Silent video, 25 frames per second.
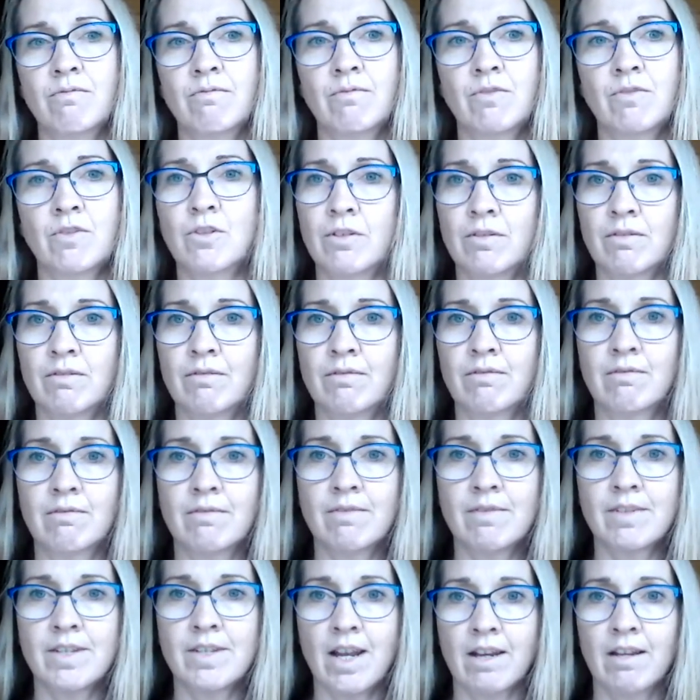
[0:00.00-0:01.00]
Newton
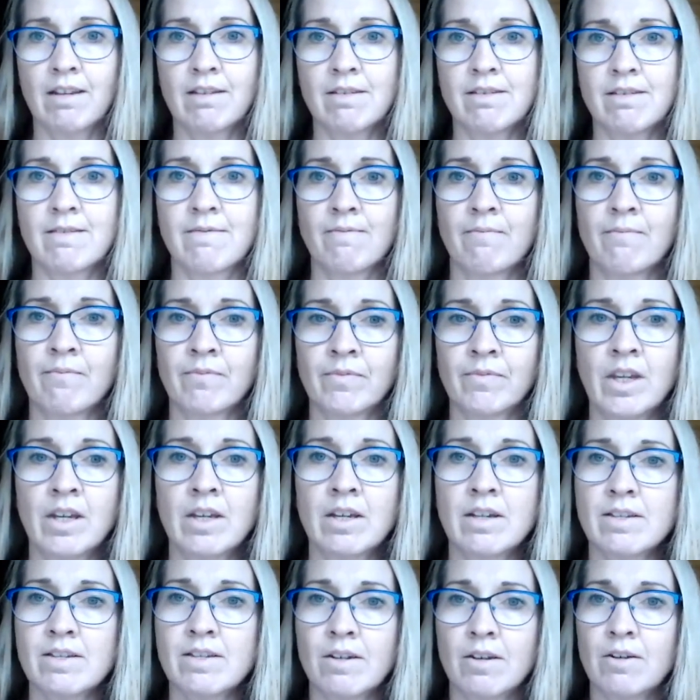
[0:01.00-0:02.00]
seconds.
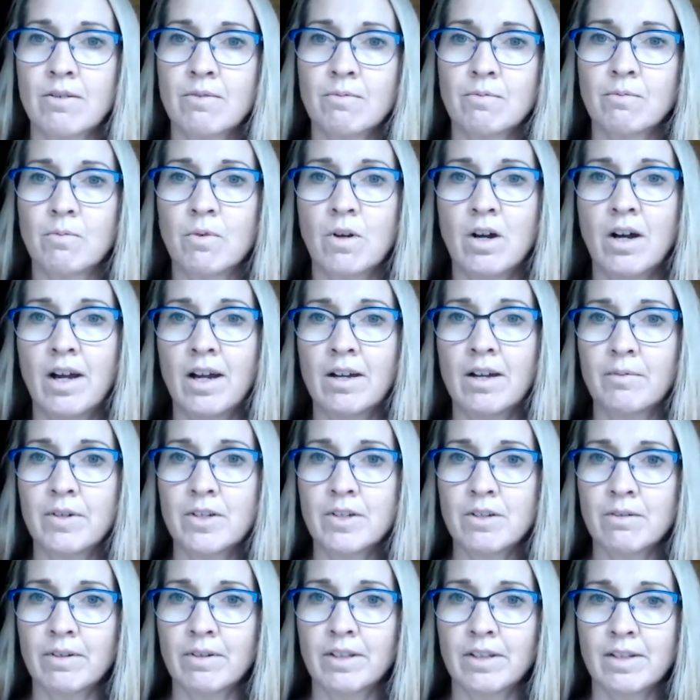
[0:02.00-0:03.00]
So why are we
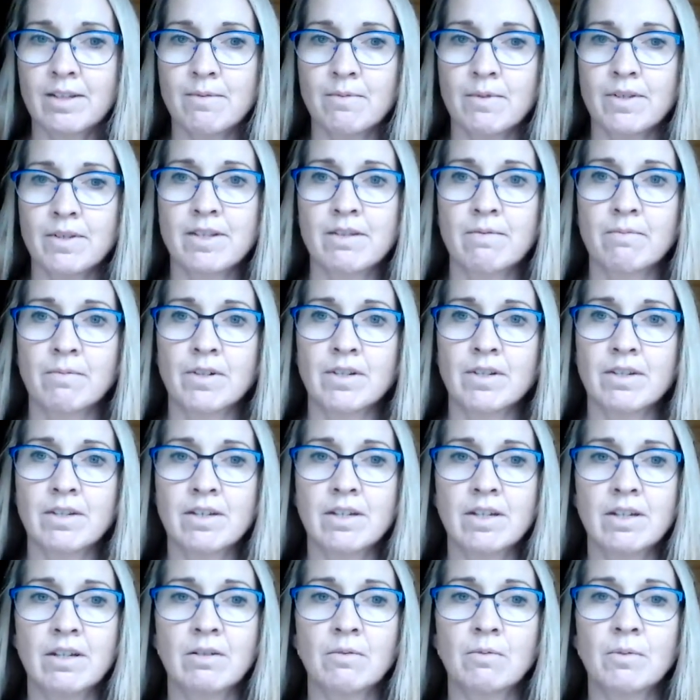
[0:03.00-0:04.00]
doing this? What's the
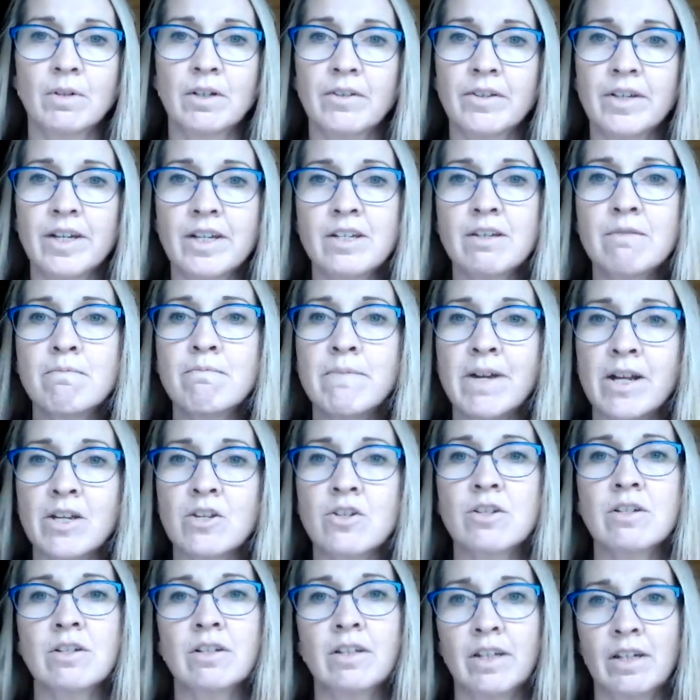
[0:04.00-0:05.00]
deal? Well, they're
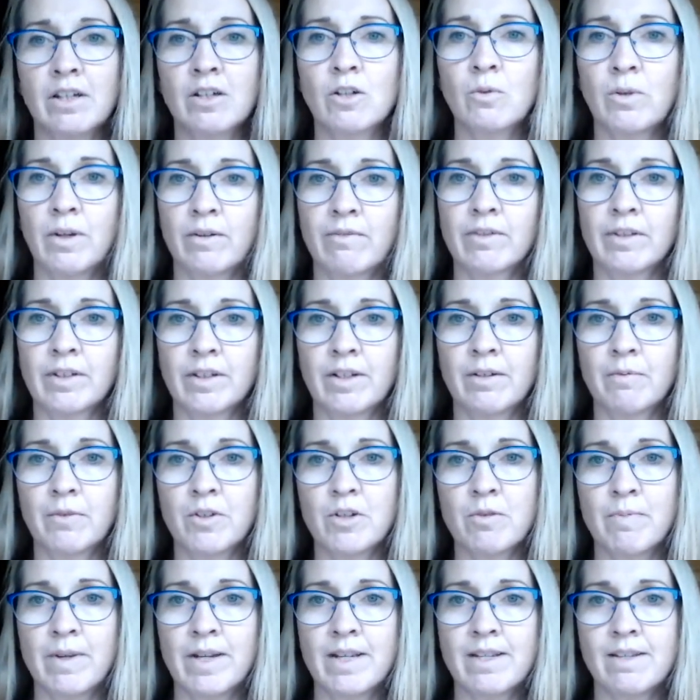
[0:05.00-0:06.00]
dimensionally equivalent,
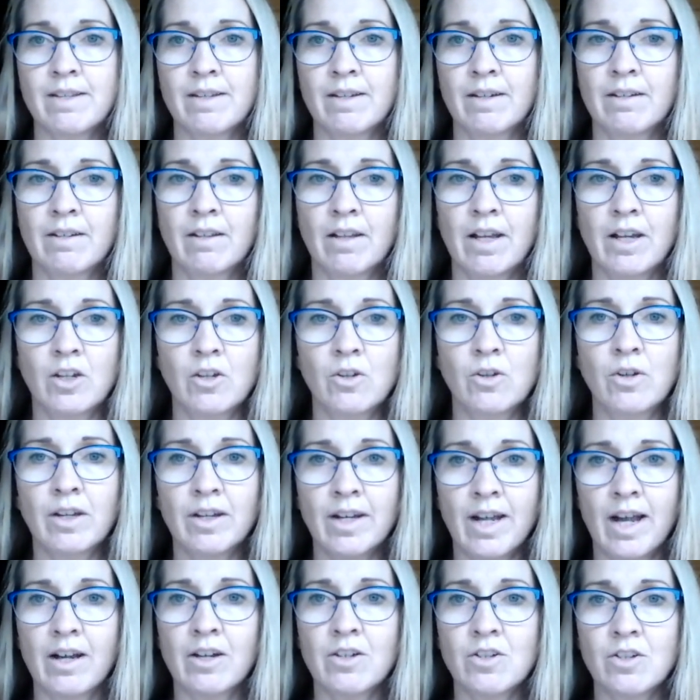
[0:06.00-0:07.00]
which means that like you can
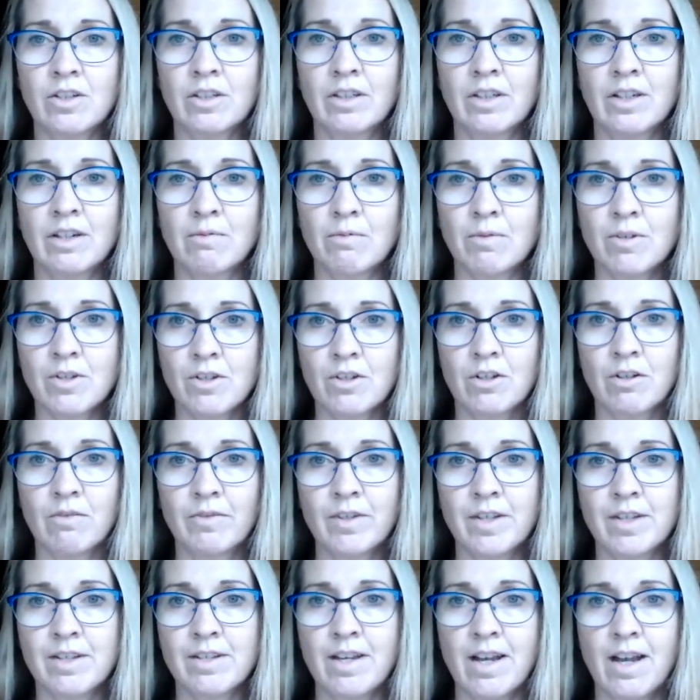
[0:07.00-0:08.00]
actually resolve
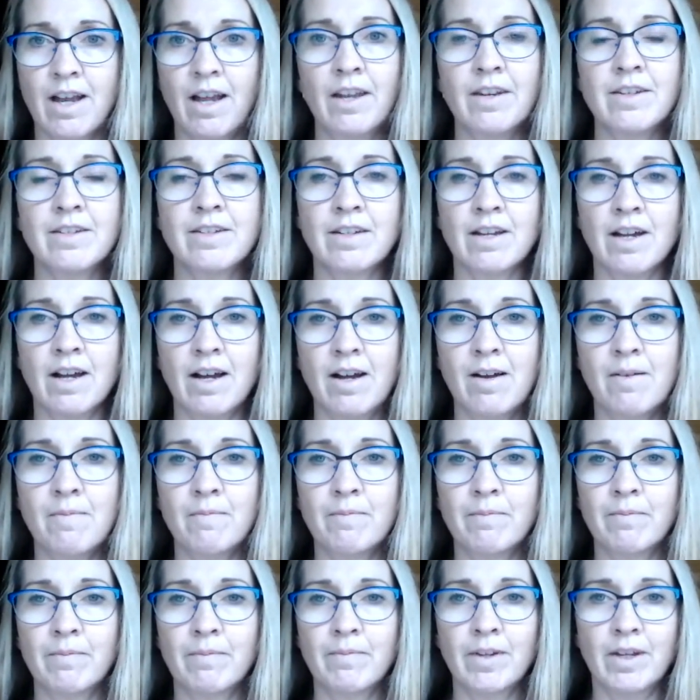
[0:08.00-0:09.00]
this. And
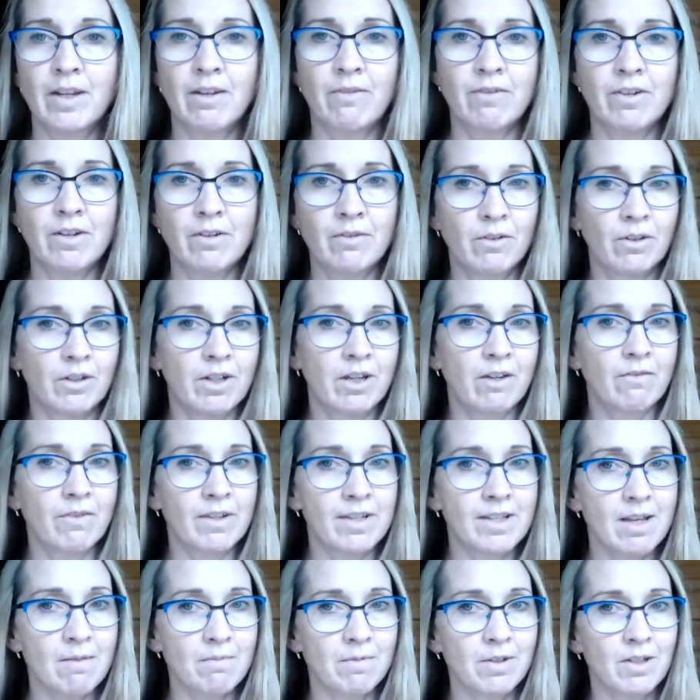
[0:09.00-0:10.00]
if you're looking for
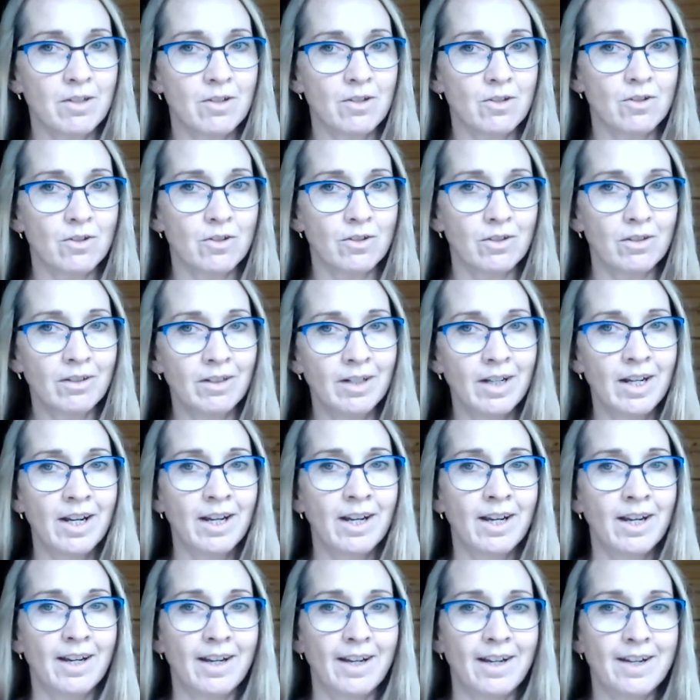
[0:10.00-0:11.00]
something to do,
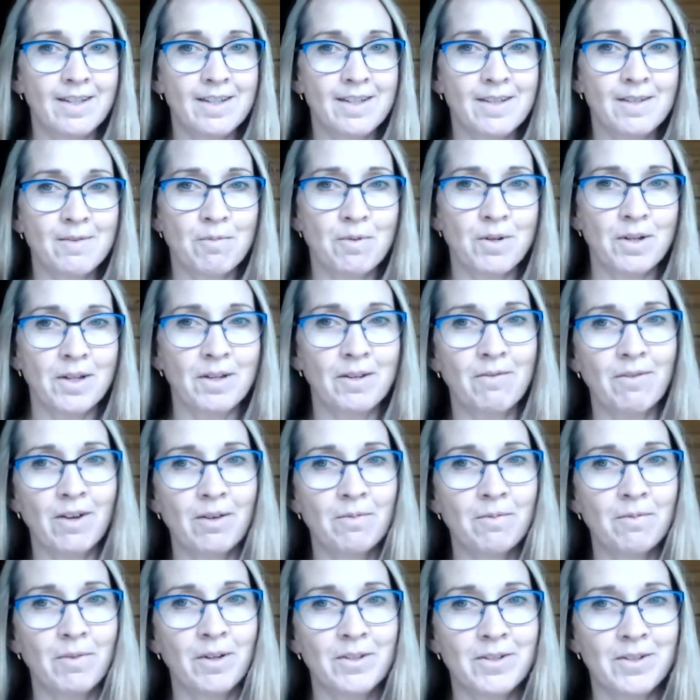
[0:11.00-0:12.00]
it's a pretty
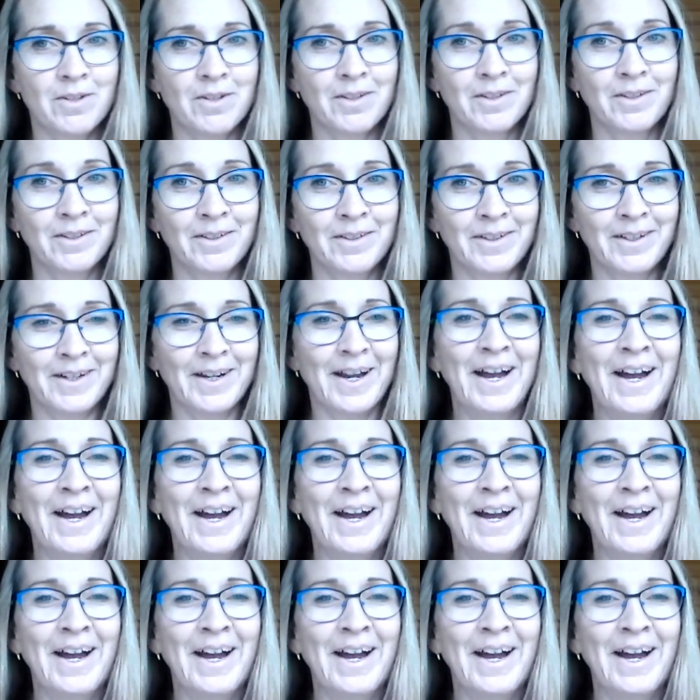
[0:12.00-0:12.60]
fun one to do.